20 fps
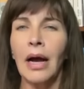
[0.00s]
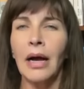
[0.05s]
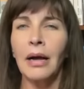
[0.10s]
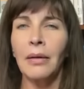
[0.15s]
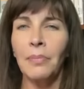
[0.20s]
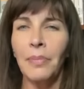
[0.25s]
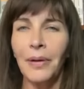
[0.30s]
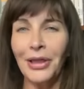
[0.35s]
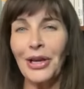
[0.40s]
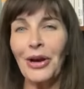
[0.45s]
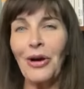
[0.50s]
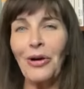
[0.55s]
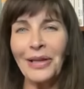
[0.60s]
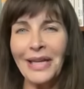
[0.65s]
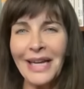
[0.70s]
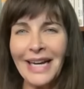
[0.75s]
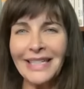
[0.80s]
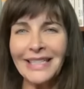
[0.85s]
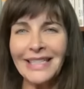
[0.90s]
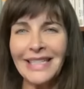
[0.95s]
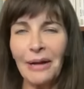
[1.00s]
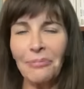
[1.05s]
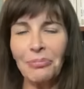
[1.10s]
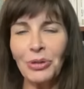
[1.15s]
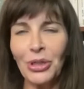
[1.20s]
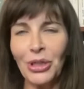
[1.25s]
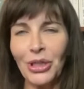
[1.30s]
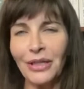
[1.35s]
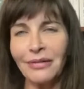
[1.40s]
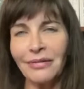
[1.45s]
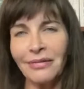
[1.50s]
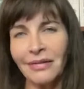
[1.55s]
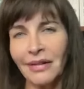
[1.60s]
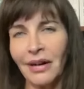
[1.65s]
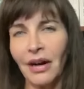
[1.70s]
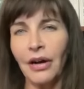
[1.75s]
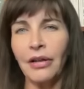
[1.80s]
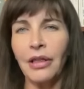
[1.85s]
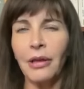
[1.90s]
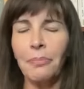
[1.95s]
But the only exception
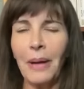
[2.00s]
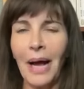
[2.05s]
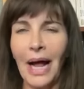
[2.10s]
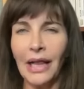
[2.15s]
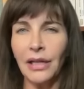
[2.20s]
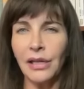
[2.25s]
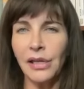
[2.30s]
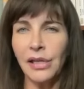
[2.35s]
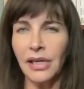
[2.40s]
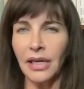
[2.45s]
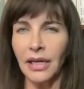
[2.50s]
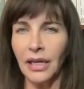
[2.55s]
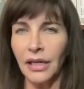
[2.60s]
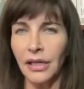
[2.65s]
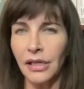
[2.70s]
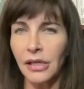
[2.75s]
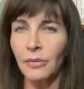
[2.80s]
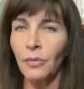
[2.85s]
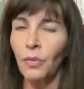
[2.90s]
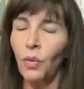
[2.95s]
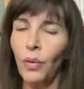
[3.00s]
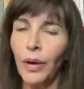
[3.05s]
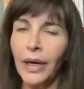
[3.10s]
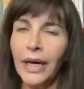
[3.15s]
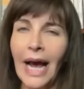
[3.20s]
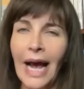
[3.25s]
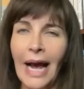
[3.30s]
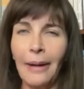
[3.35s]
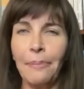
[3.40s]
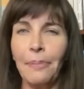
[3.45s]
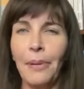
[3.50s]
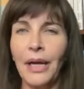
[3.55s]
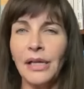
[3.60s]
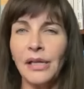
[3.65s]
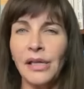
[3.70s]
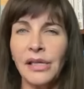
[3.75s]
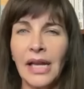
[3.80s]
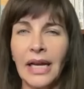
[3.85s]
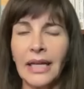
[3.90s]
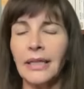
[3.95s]
are the Palestinians. What happened
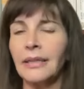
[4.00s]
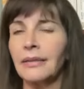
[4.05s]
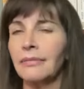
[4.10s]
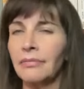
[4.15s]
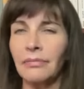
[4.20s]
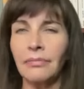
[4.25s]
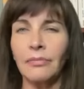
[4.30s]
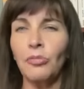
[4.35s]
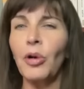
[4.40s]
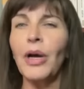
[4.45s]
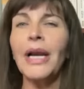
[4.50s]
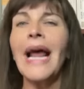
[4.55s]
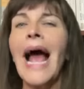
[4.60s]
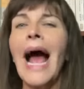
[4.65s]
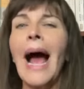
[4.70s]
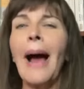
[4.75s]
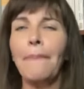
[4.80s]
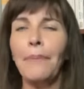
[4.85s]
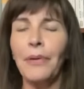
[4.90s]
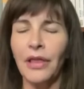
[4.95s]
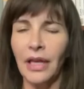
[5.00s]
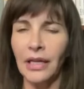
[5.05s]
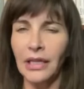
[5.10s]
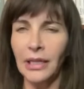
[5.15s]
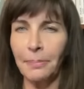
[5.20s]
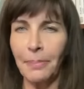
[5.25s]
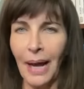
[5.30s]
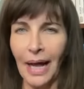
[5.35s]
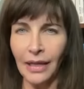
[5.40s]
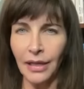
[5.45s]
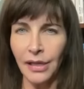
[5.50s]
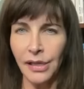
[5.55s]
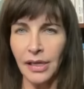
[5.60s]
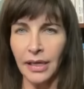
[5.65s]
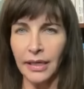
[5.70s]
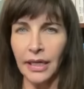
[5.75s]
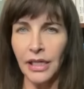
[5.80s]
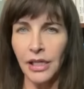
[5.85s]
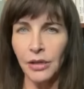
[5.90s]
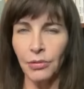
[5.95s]
that the
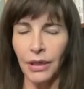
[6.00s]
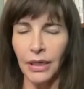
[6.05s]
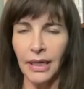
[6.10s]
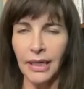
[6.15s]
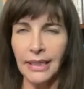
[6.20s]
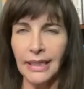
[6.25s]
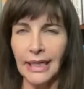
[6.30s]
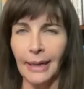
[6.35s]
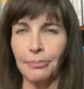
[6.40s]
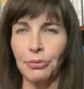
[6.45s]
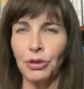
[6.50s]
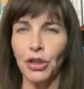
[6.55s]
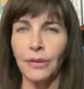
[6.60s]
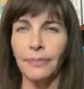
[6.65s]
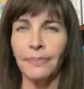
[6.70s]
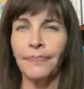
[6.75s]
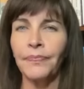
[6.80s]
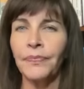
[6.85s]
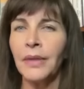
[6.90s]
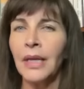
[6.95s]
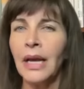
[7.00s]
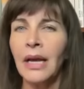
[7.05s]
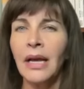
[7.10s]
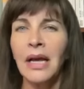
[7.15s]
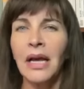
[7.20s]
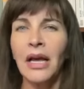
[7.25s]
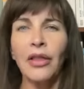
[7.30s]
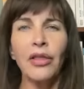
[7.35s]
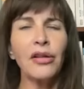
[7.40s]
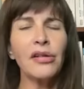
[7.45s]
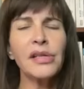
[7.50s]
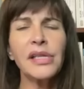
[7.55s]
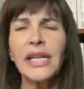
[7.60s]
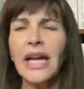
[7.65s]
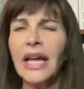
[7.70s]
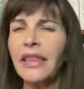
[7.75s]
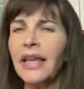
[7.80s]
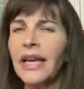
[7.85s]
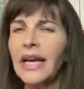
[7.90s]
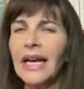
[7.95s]
Palestinians were an exception? There's
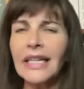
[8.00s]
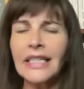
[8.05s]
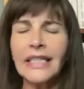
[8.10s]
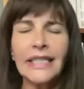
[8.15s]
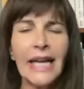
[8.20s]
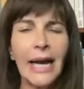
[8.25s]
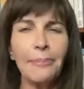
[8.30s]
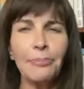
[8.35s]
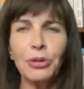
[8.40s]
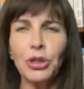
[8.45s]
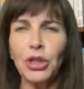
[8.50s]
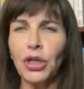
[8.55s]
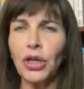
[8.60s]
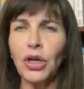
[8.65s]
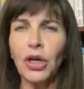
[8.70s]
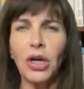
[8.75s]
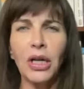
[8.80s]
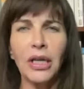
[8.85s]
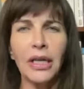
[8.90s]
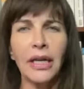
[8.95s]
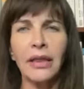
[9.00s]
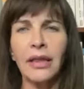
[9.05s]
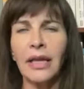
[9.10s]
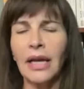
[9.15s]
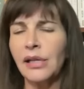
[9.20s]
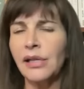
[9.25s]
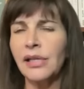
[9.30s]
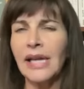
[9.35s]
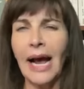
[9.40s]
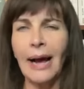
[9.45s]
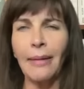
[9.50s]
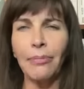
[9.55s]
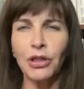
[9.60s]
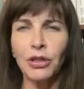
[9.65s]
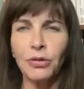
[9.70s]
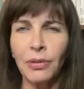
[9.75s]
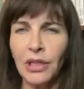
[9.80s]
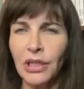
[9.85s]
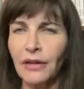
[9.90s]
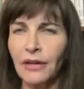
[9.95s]
nothing exceptional in the
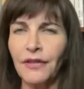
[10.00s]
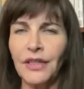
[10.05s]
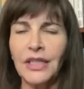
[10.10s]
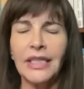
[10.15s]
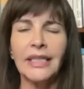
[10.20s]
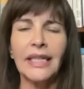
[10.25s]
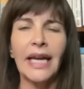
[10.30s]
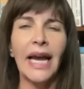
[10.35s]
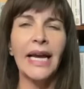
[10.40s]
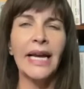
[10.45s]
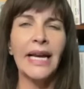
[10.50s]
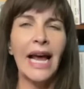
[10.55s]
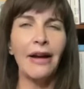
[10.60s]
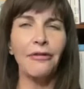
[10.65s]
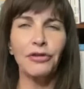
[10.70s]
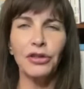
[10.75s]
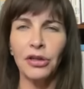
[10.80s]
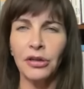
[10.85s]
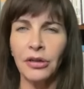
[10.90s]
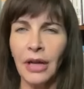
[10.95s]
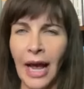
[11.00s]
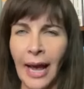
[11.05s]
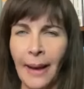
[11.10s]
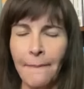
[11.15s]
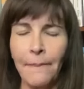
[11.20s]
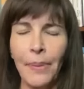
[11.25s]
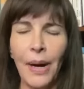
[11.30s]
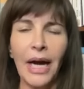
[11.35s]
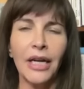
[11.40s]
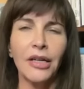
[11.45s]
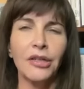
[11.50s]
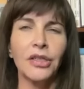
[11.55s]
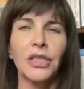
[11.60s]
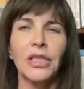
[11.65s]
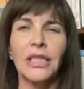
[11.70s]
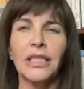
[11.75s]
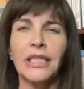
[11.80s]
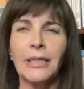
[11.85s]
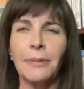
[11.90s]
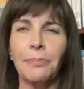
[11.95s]
establishment of a state after empires
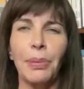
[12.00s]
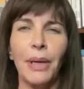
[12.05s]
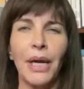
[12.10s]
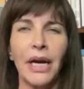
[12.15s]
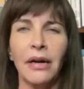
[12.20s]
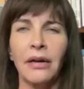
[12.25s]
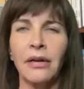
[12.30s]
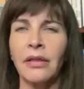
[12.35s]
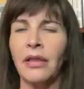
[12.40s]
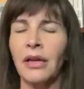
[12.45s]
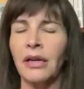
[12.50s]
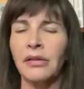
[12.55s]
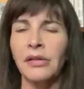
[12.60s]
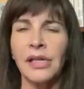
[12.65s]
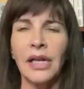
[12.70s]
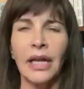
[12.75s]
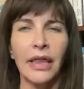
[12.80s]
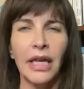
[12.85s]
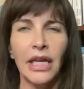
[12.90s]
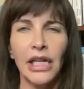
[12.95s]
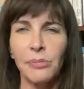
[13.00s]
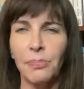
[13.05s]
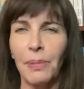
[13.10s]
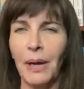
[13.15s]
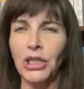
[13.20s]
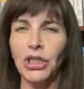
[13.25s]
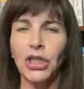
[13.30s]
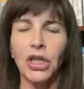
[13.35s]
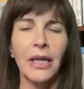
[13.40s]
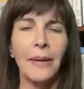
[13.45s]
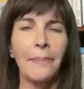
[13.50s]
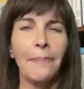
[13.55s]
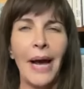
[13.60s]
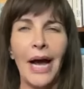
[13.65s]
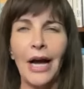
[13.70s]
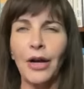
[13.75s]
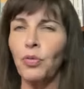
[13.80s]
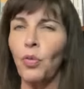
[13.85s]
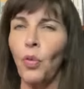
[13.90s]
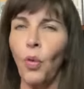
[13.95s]
disappear. There's nothing special
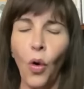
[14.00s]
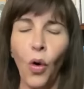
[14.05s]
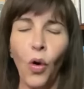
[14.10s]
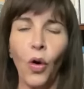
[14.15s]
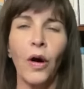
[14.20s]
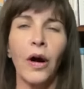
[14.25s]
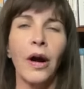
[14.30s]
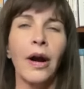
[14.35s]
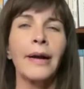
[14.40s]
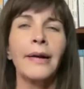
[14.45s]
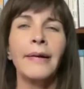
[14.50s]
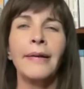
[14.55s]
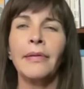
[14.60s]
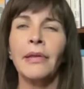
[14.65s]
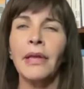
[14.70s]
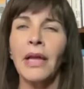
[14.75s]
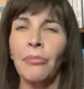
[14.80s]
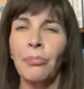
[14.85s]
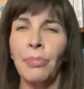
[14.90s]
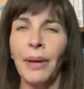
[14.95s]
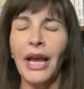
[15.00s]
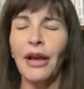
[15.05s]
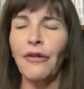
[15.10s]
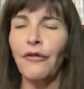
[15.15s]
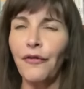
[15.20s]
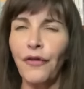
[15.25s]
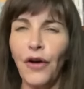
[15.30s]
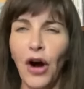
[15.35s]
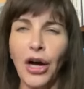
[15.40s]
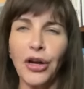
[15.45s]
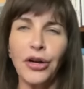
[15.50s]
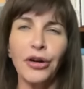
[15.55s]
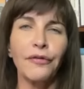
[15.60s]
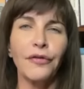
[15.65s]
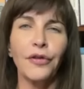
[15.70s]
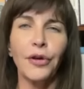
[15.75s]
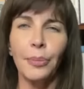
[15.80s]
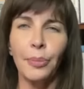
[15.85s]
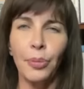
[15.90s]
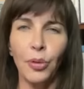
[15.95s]
about war being fought
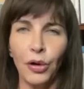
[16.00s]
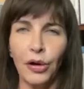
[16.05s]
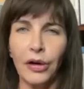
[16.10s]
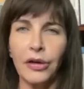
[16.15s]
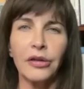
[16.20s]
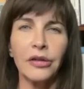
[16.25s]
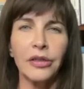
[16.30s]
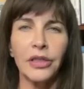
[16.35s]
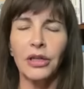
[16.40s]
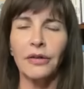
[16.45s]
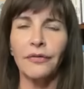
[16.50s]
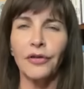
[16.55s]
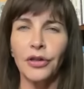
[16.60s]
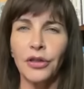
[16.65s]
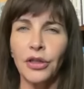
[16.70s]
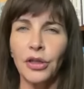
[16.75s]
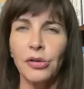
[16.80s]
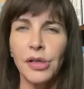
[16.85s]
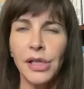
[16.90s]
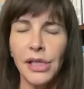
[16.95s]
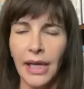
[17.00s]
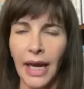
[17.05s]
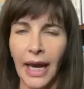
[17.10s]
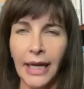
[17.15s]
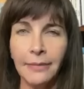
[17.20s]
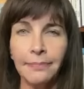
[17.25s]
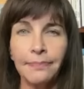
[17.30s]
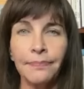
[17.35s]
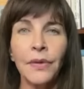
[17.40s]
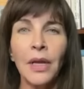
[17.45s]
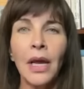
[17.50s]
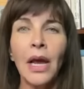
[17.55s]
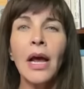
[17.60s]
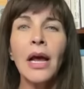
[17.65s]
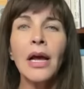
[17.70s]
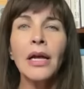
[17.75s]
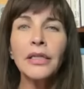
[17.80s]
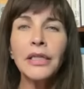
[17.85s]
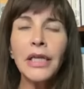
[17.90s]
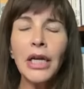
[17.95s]
over borders, over a new state.
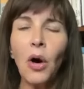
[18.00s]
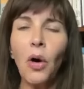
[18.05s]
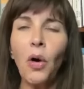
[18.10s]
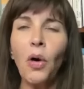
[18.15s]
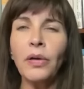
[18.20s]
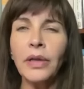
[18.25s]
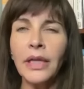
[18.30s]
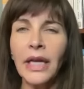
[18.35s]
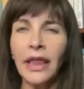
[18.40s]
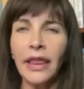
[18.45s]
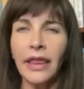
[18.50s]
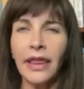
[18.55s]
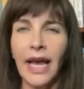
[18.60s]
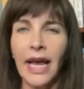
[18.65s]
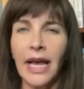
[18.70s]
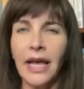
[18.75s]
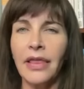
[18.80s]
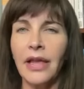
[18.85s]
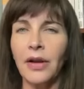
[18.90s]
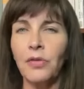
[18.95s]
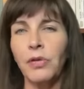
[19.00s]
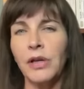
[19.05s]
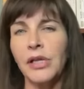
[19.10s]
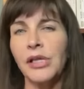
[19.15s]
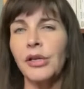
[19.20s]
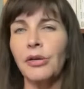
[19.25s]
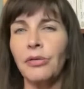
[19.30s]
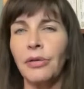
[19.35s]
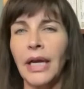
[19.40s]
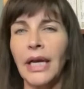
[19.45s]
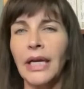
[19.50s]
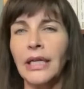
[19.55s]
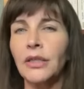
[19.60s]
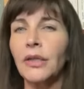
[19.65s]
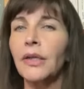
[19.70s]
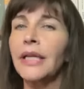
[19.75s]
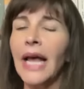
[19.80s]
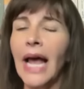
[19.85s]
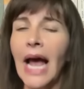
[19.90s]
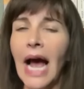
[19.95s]
The only thing that was unique to
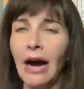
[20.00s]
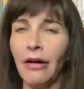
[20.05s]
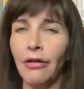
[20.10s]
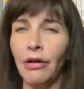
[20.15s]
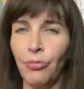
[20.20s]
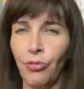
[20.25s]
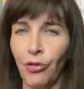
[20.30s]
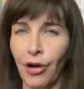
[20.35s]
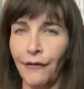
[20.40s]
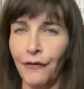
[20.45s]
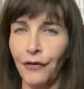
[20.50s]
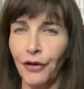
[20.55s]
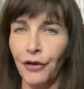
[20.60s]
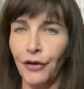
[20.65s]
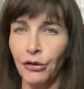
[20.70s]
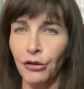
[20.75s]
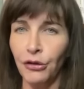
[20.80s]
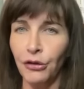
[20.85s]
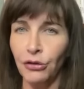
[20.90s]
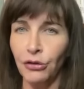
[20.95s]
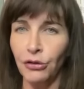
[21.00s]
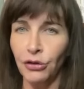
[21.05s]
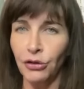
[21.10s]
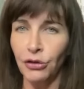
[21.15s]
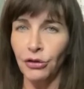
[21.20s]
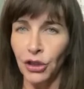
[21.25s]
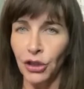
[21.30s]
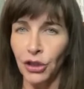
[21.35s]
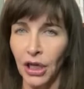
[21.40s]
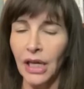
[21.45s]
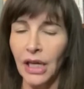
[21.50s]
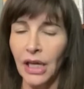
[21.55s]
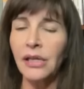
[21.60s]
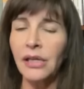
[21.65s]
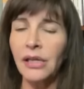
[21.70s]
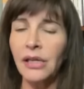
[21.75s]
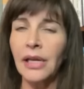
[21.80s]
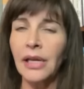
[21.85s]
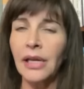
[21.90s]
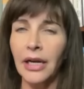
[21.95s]
the Arab
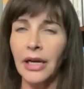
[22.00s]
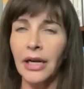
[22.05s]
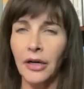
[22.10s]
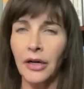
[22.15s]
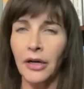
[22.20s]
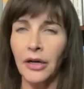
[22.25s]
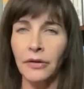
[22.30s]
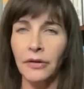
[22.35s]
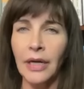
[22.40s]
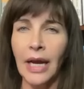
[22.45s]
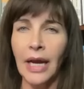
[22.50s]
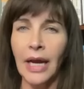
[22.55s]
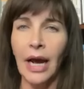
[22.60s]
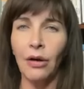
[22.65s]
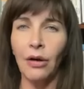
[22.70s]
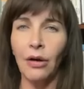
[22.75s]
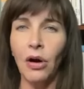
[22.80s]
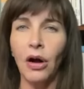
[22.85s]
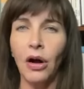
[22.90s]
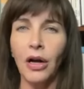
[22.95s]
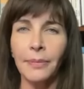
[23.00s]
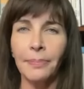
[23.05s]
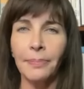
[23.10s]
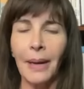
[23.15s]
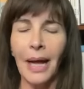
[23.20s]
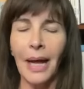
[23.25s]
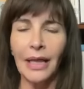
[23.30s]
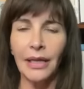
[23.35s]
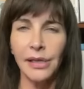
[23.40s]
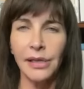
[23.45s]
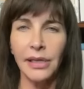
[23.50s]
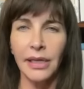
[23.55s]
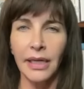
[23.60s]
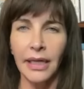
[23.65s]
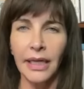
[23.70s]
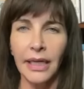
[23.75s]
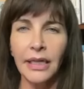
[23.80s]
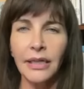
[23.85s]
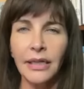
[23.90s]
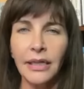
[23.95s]
refugees that are now called
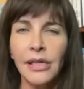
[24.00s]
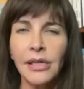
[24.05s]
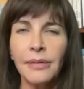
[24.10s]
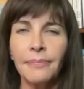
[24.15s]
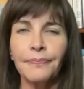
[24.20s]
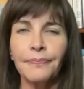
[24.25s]
Palestinians